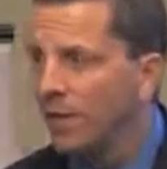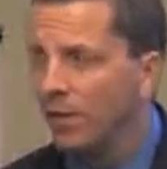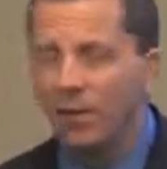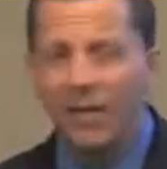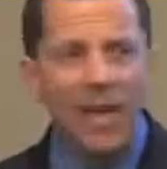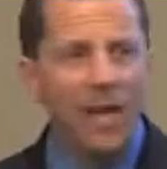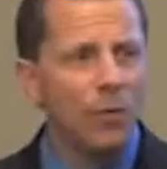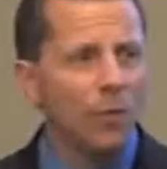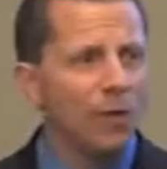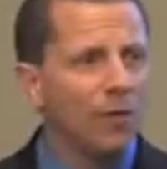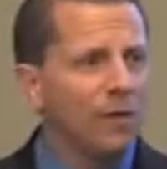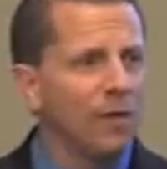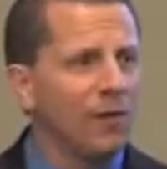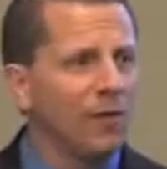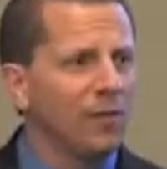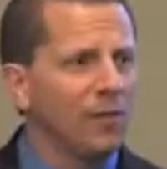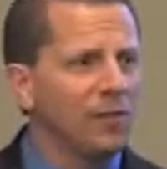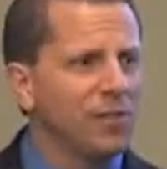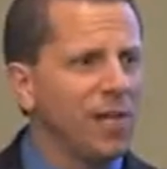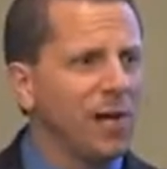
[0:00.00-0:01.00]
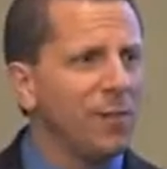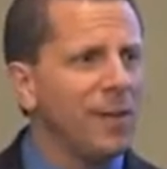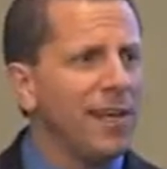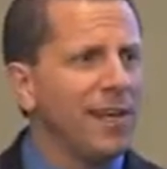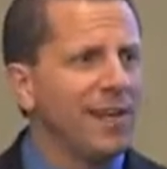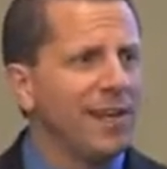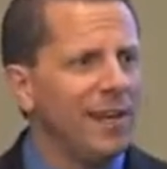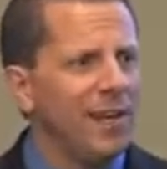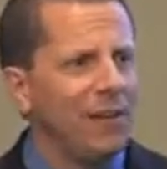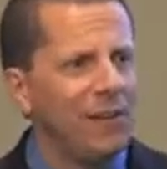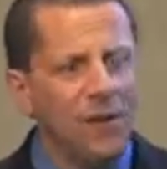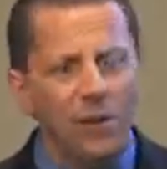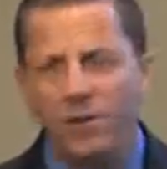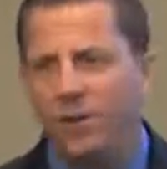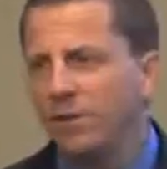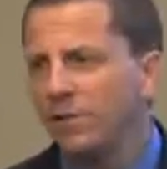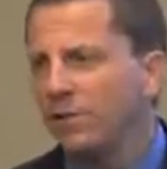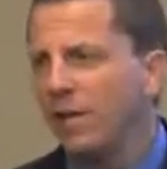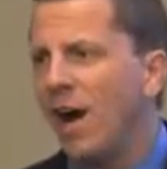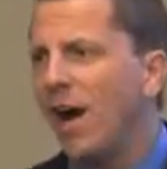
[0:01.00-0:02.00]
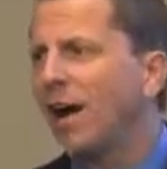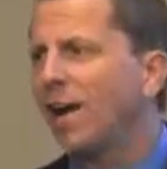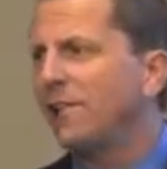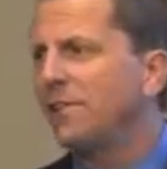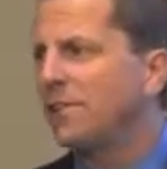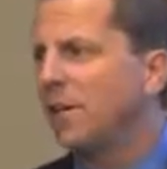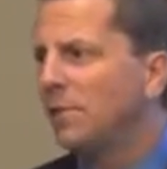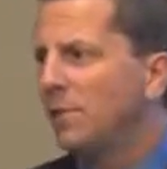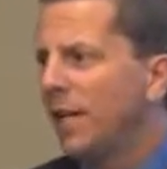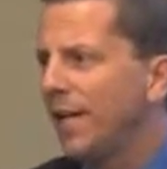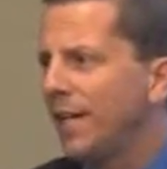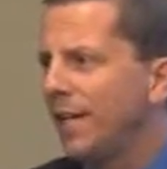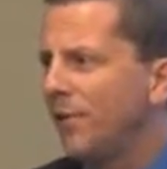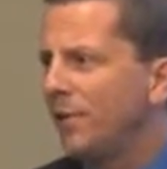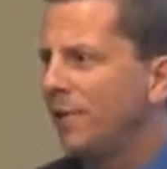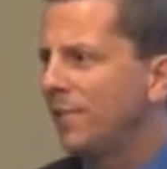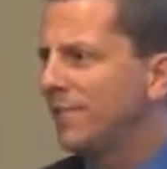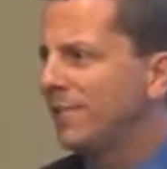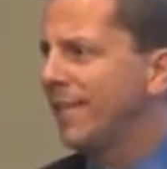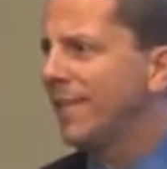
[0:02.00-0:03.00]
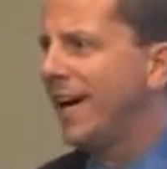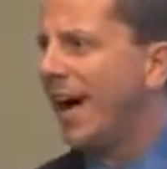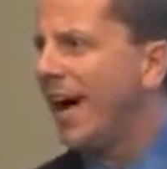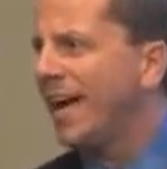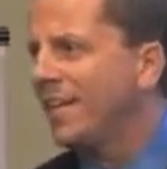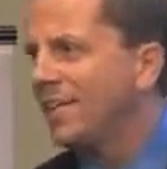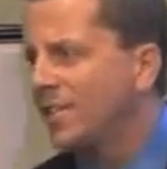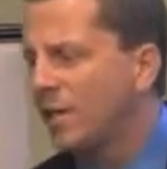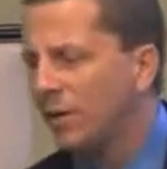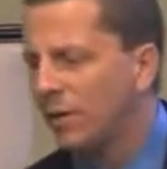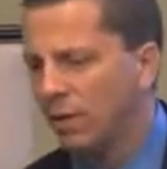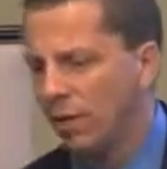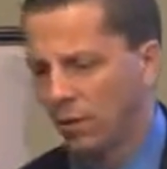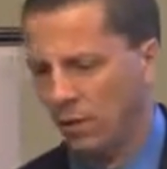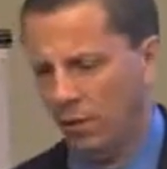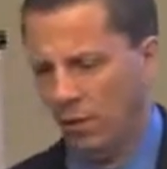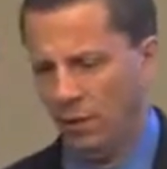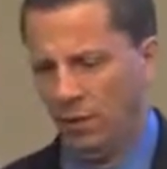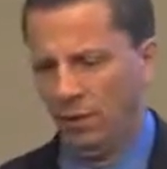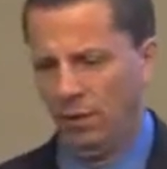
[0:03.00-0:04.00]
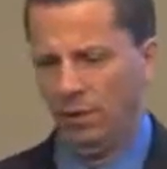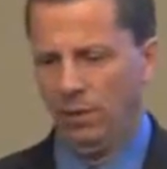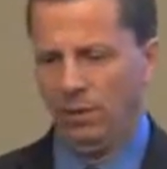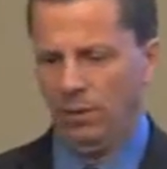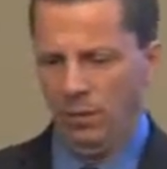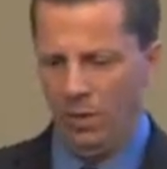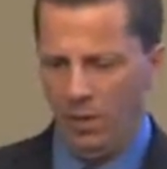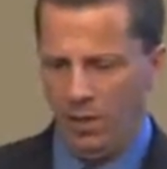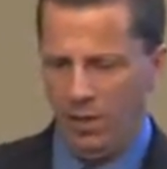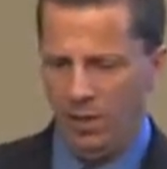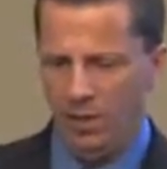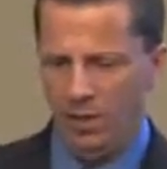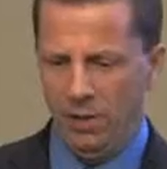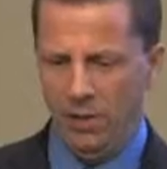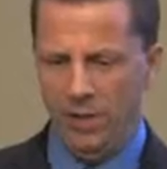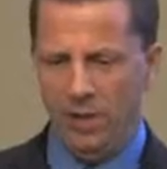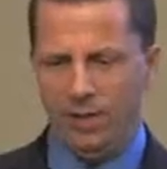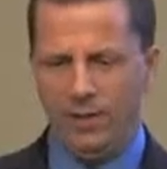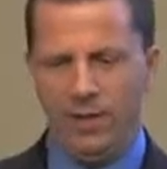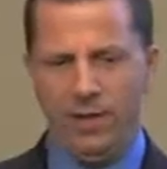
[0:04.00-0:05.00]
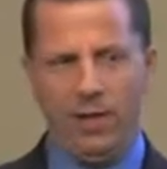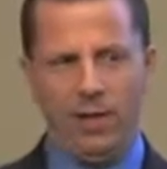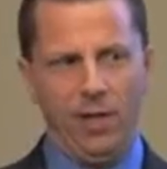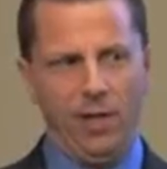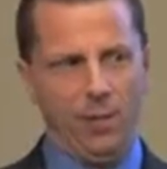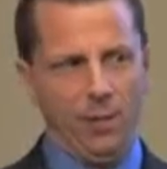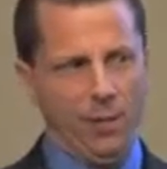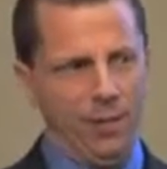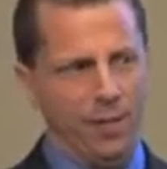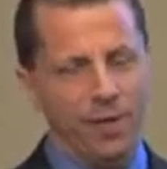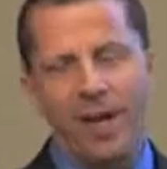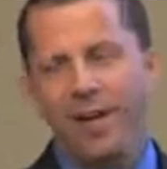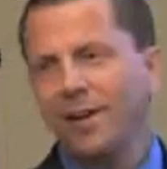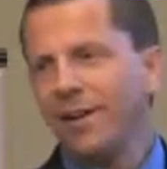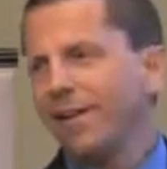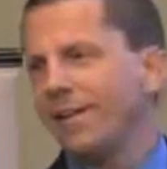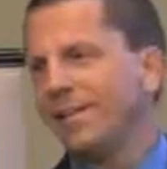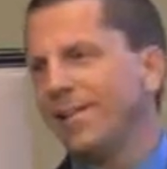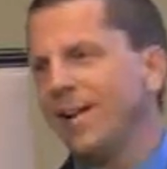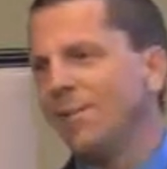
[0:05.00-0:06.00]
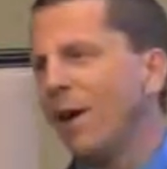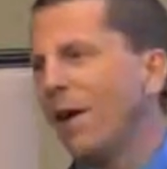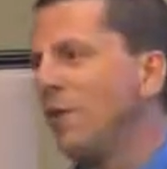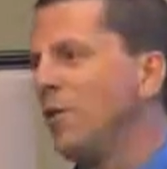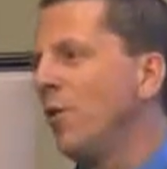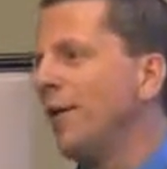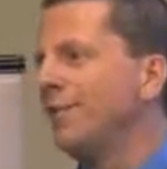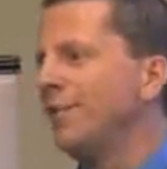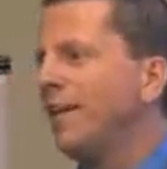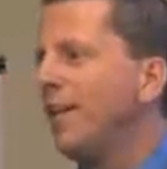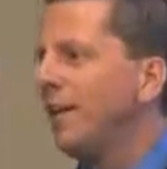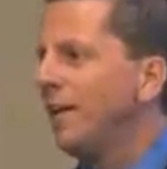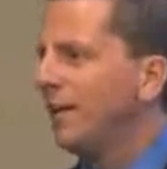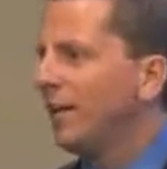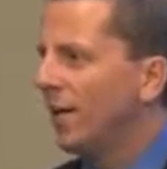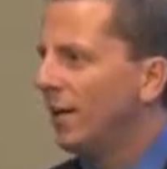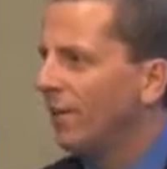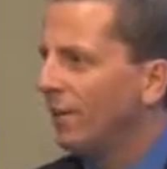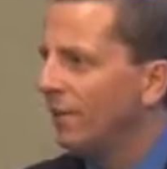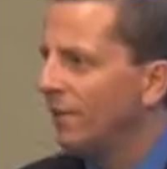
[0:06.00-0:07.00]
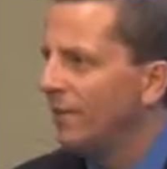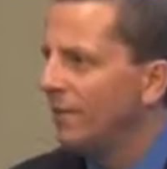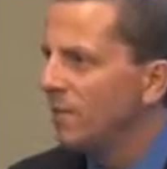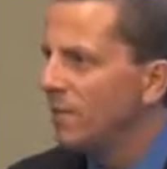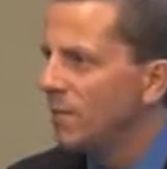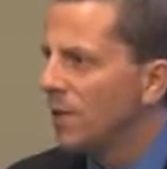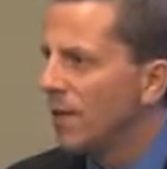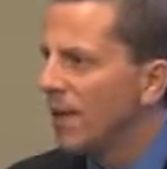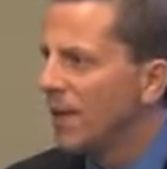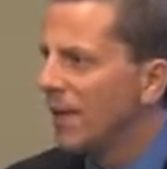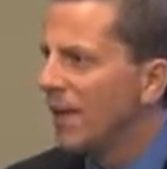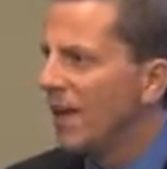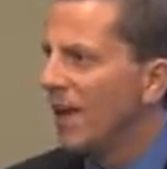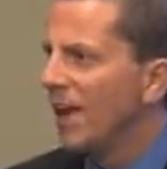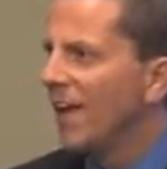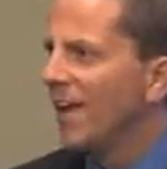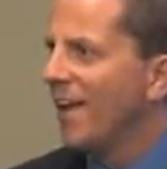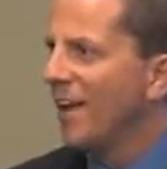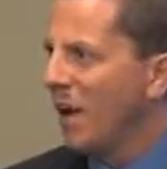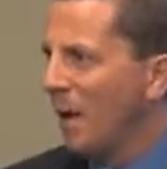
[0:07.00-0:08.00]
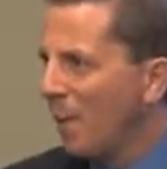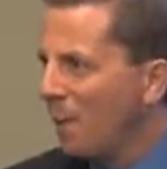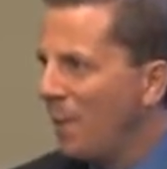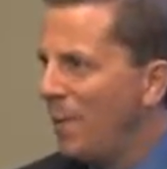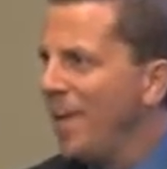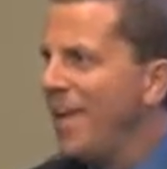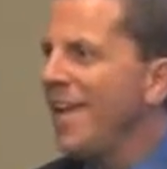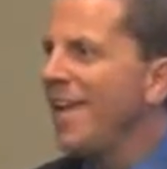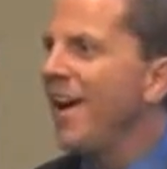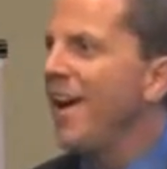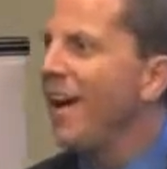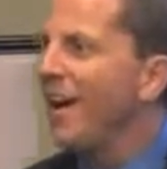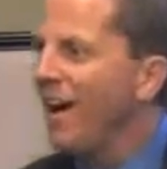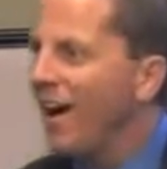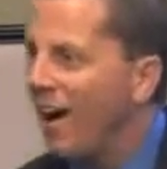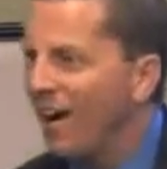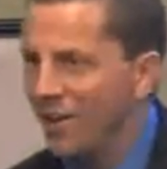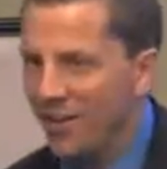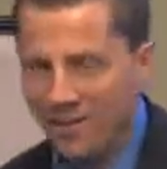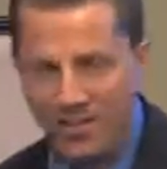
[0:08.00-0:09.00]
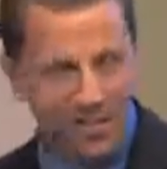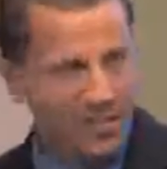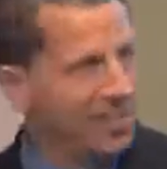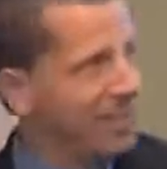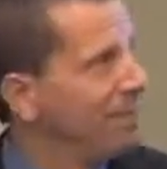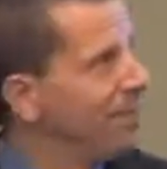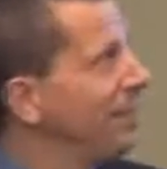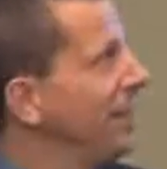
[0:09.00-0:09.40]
Okay, well, somebody, if you're talking to somebody, it's a guy and he's going, how can I help you? You're not going to tell him, are you 18, Be honest.